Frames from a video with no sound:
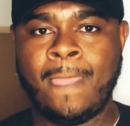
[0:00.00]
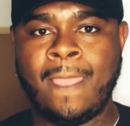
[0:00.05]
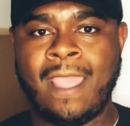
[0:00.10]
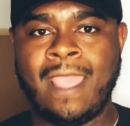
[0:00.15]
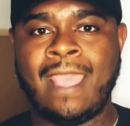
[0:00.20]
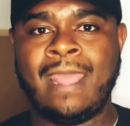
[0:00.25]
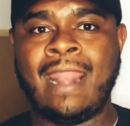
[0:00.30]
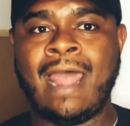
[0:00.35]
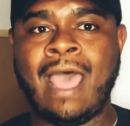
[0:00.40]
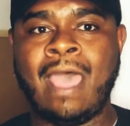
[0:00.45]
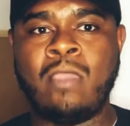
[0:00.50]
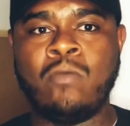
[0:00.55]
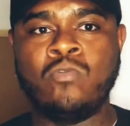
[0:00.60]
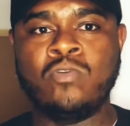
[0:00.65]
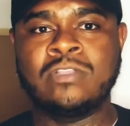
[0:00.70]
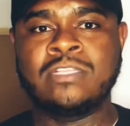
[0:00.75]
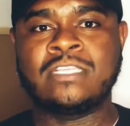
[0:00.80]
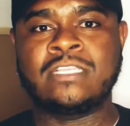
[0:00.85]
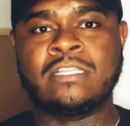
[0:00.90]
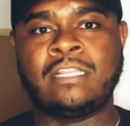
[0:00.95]
And I
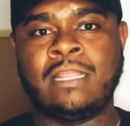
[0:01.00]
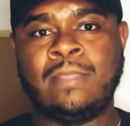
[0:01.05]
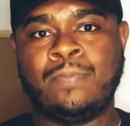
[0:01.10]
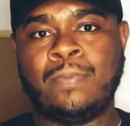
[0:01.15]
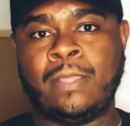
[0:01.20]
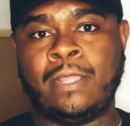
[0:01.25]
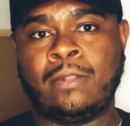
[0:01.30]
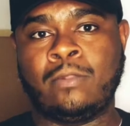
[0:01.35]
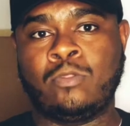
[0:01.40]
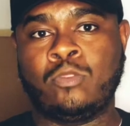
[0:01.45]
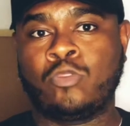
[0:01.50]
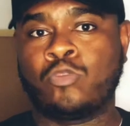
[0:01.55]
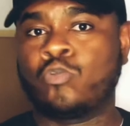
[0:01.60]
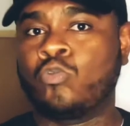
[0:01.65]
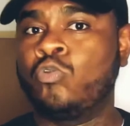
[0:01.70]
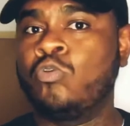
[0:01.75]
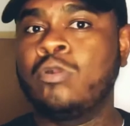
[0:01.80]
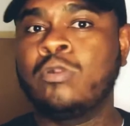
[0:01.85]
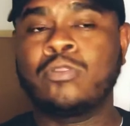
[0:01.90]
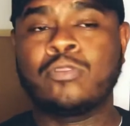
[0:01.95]
was sleeping
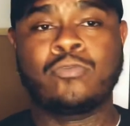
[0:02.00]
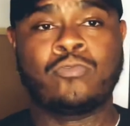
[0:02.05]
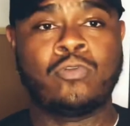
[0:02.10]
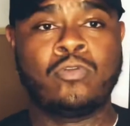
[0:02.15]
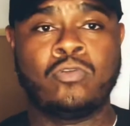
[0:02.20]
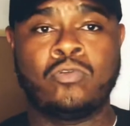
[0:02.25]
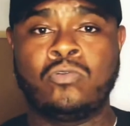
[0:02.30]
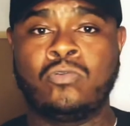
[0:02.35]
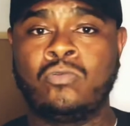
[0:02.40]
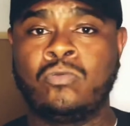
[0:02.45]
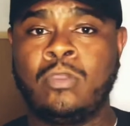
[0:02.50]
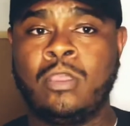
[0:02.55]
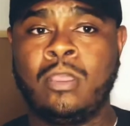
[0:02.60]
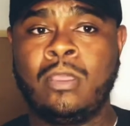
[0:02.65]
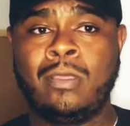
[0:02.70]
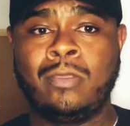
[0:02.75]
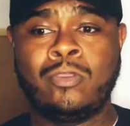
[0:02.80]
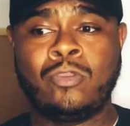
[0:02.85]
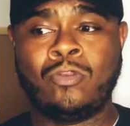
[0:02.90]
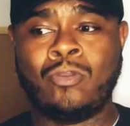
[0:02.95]
through and through.
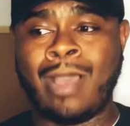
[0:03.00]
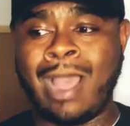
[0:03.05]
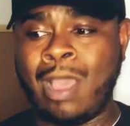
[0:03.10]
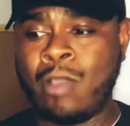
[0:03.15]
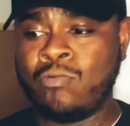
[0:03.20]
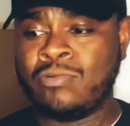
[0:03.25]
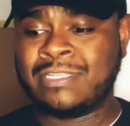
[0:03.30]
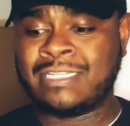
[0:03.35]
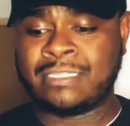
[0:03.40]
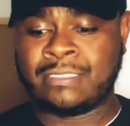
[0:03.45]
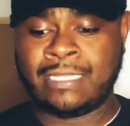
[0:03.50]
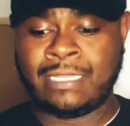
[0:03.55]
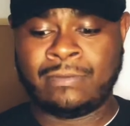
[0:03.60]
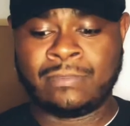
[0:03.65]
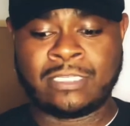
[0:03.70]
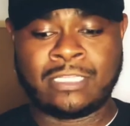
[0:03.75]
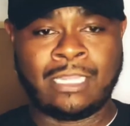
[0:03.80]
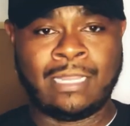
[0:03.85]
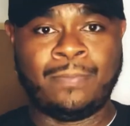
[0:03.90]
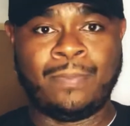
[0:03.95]
You know, I was
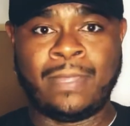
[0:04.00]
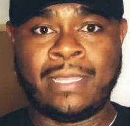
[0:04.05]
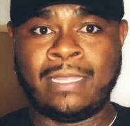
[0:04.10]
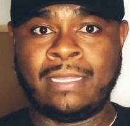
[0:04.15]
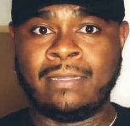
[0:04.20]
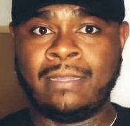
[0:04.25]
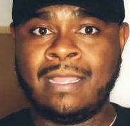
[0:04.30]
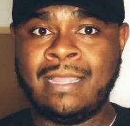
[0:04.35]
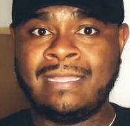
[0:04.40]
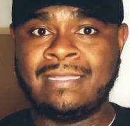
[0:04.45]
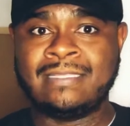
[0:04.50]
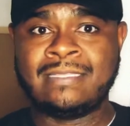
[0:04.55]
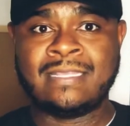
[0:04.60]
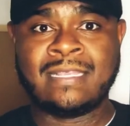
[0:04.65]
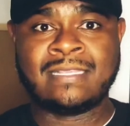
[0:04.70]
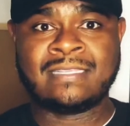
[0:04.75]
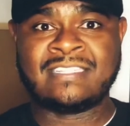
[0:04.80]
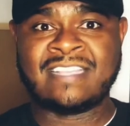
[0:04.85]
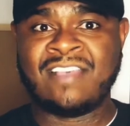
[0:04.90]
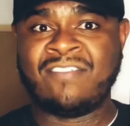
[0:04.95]
sleeping
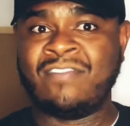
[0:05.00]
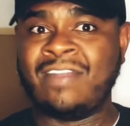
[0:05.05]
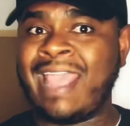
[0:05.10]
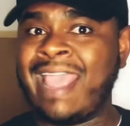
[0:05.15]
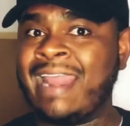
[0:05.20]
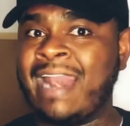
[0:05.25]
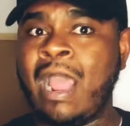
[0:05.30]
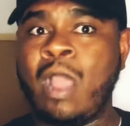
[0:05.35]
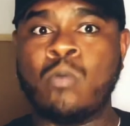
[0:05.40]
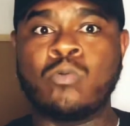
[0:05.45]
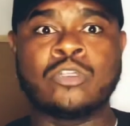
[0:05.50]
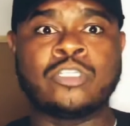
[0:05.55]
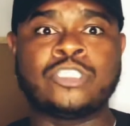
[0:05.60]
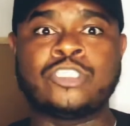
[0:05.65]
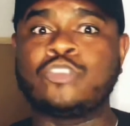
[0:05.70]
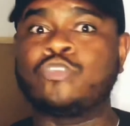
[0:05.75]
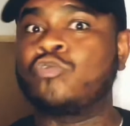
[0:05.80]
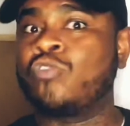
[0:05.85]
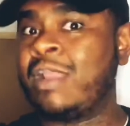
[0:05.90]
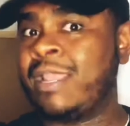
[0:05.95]
6, 7, 8 hours
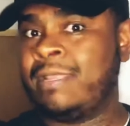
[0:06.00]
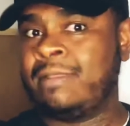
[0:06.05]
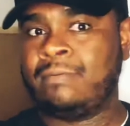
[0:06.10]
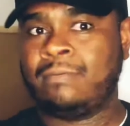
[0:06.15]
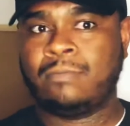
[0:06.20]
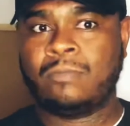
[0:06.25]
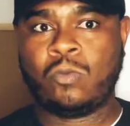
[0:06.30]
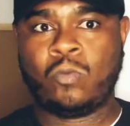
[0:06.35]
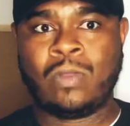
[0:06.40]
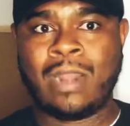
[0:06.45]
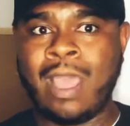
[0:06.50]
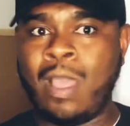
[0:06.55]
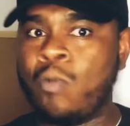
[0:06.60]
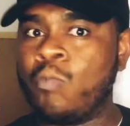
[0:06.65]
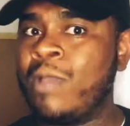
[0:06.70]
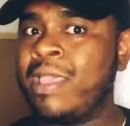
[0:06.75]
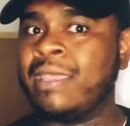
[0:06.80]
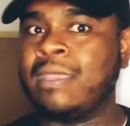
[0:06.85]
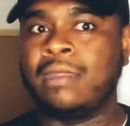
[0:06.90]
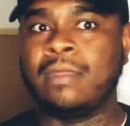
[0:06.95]
straight without
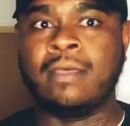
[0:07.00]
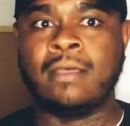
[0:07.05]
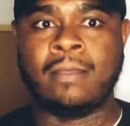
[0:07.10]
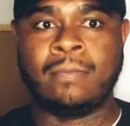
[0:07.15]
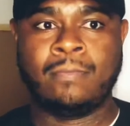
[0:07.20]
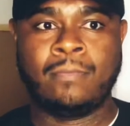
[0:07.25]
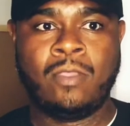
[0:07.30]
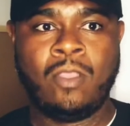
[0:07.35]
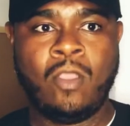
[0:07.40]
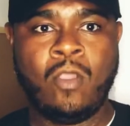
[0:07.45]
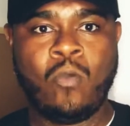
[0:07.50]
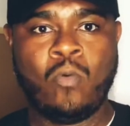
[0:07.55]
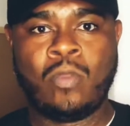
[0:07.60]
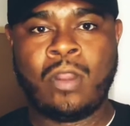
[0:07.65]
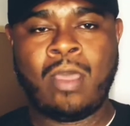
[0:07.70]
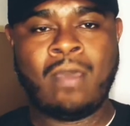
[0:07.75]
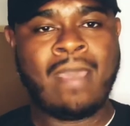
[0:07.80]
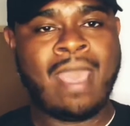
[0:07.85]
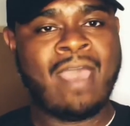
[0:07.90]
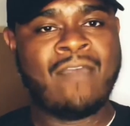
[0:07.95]
waking up,
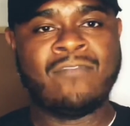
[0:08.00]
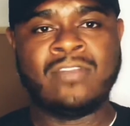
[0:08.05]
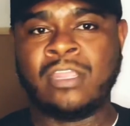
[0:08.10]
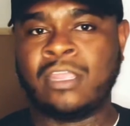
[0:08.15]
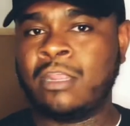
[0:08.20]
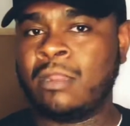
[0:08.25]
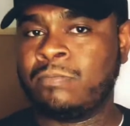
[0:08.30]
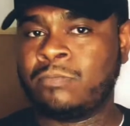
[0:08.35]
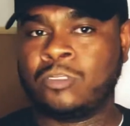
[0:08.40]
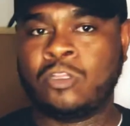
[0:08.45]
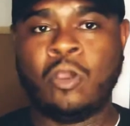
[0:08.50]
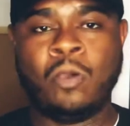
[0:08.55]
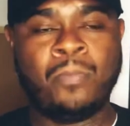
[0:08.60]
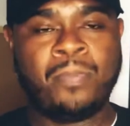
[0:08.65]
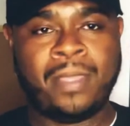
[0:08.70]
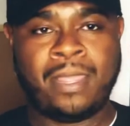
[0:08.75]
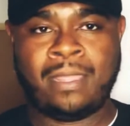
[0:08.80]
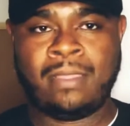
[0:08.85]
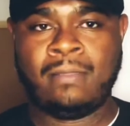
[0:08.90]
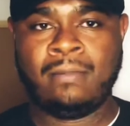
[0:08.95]
without having to get up to go
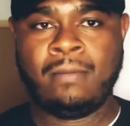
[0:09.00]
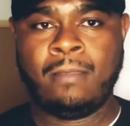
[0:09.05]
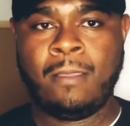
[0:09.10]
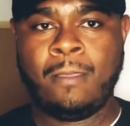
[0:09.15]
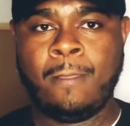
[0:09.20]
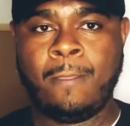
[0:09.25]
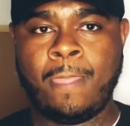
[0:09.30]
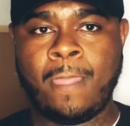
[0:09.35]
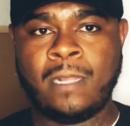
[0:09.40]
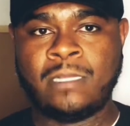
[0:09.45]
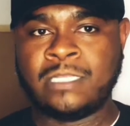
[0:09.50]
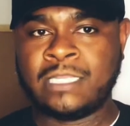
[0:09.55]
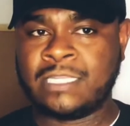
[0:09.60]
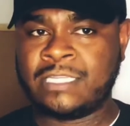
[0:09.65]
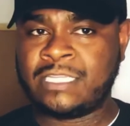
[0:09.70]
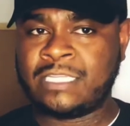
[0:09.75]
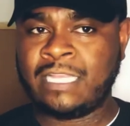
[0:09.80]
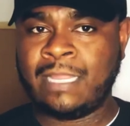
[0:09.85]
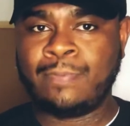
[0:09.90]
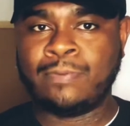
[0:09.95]
pee, just
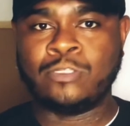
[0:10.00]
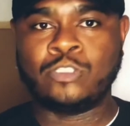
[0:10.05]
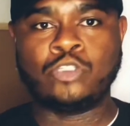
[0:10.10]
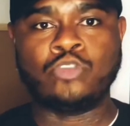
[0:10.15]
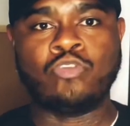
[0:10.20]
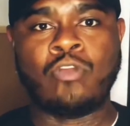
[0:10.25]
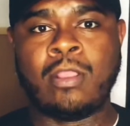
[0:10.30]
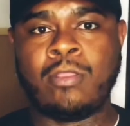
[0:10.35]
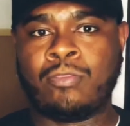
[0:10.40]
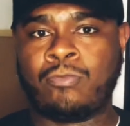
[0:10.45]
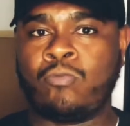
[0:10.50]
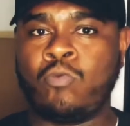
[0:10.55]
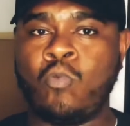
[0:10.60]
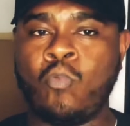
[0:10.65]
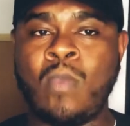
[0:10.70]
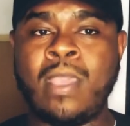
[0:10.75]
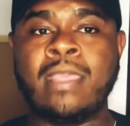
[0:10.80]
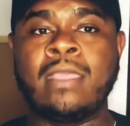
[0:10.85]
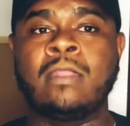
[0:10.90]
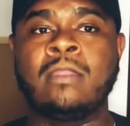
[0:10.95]
sleeping straight through,
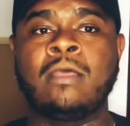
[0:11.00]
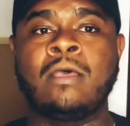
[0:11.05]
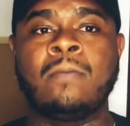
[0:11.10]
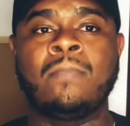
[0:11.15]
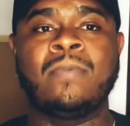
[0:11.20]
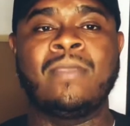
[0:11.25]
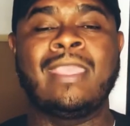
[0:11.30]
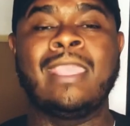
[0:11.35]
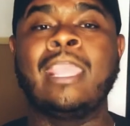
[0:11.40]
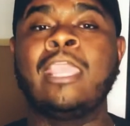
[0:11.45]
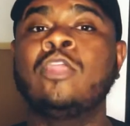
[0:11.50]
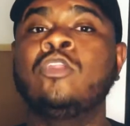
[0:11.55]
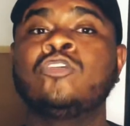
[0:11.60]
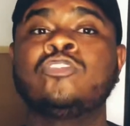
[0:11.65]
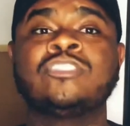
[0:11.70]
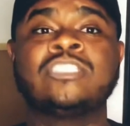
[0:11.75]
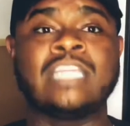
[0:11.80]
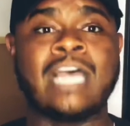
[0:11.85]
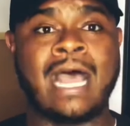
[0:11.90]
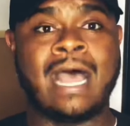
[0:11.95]
waking up
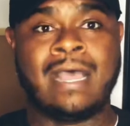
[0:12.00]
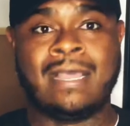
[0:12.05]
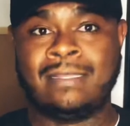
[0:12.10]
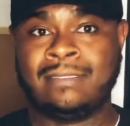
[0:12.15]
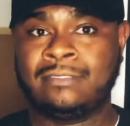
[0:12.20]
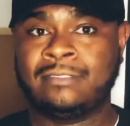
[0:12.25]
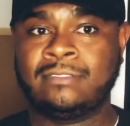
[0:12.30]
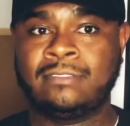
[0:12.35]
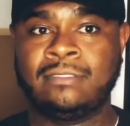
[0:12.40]
energized.